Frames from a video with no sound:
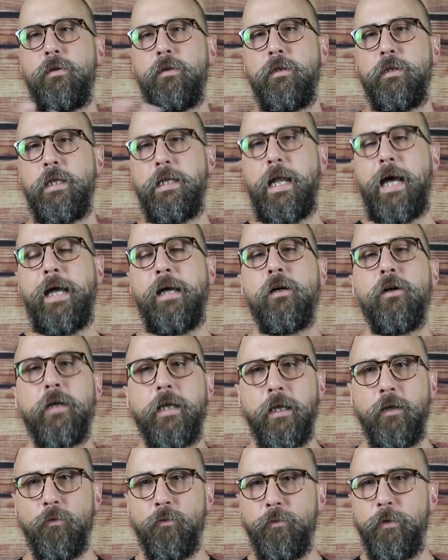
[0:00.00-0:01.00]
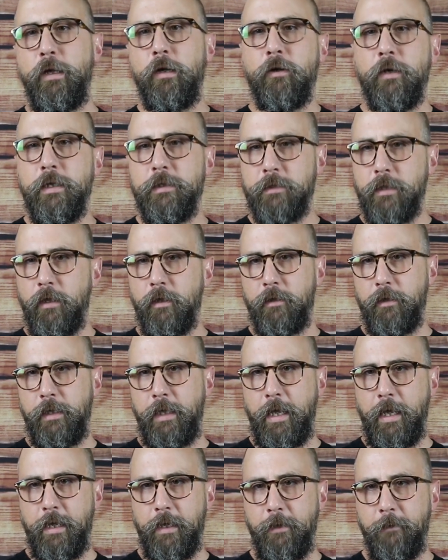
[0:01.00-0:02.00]
denial can rear its ugly
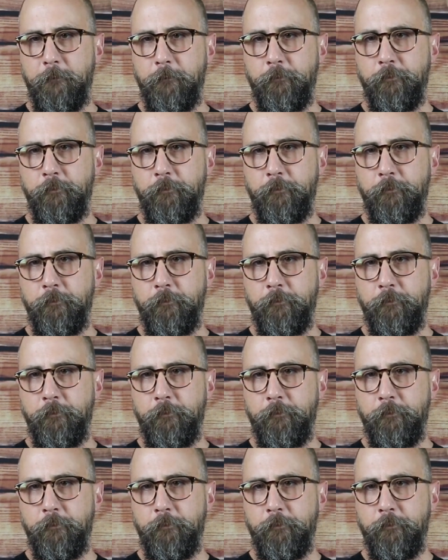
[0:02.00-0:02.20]
head.